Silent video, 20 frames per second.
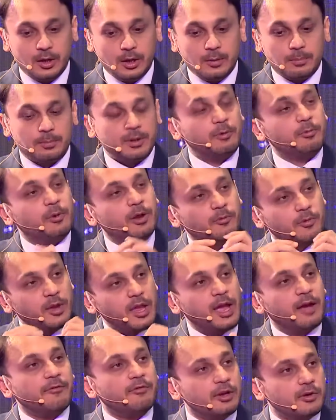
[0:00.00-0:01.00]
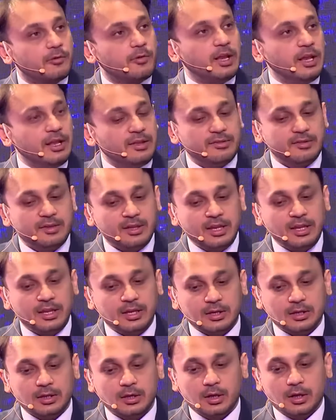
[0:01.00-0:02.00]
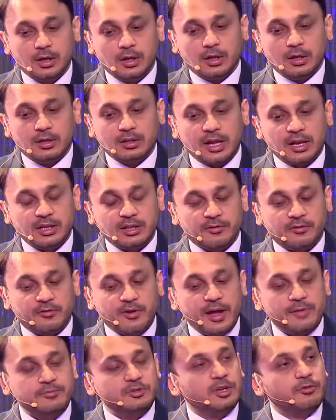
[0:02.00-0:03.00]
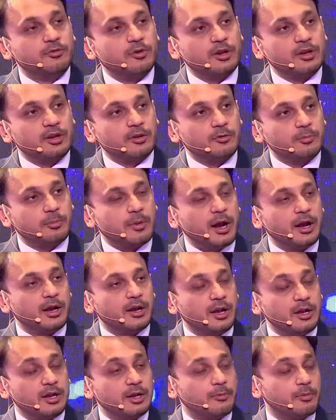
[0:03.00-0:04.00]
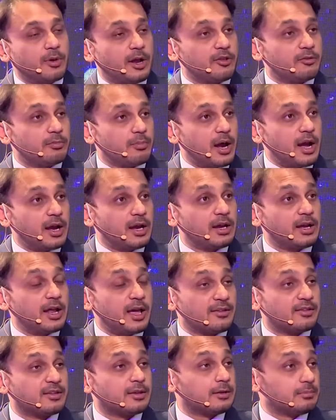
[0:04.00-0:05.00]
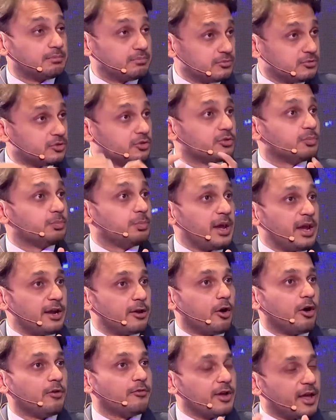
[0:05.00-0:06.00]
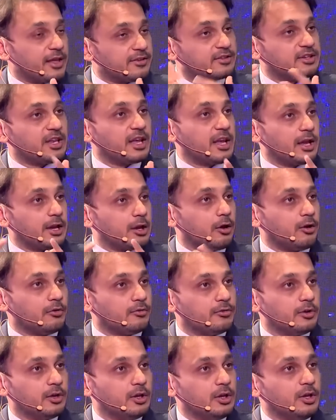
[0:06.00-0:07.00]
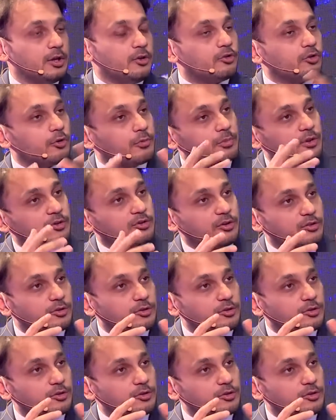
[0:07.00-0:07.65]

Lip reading: But we haven't really seen that the 5G for enterprise market has paid off, has taken off. So, Mr.